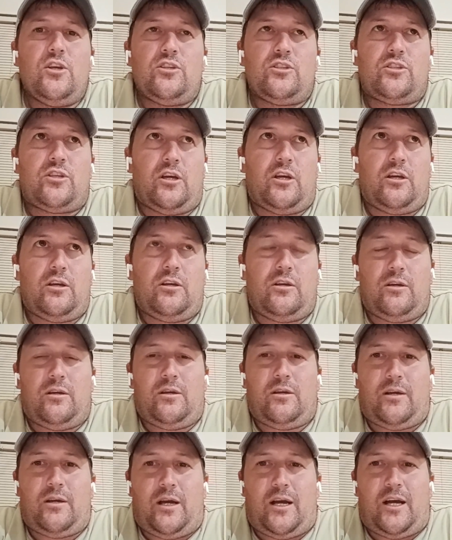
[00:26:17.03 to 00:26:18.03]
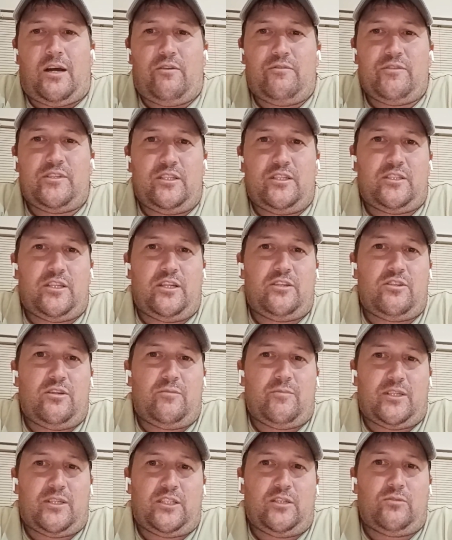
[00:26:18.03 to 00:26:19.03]
So I obviously said to
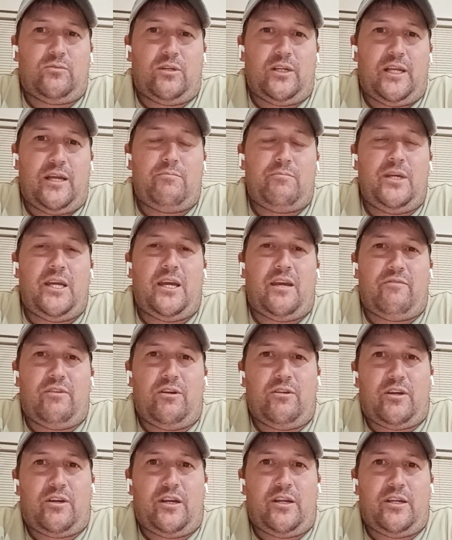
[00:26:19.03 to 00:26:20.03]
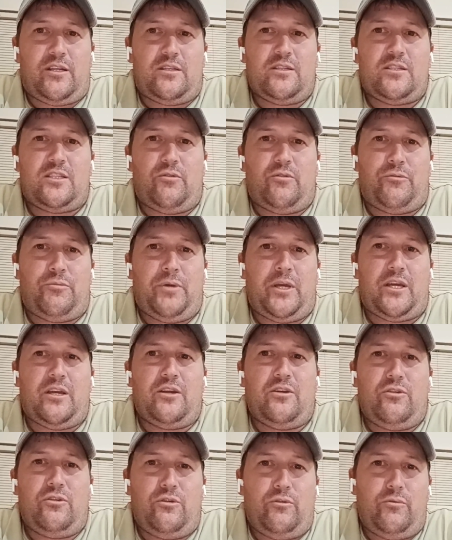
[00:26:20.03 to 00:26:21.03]
him, I said, well, let me have a look at it and see what we
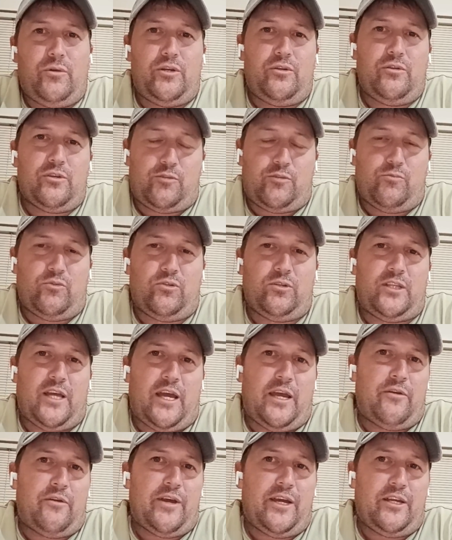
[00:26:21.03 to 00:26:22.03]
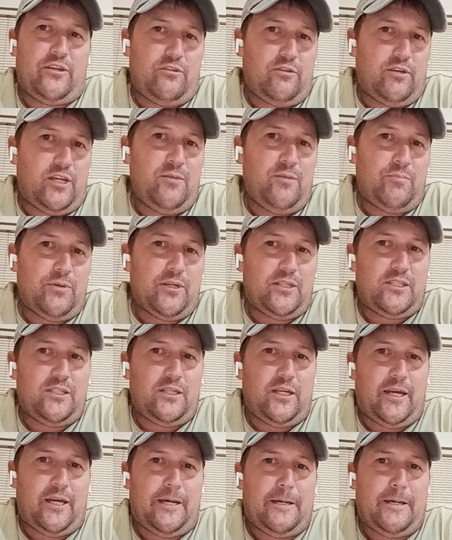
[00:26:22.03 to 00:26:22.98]
can do. We do a small day rate, you keep it.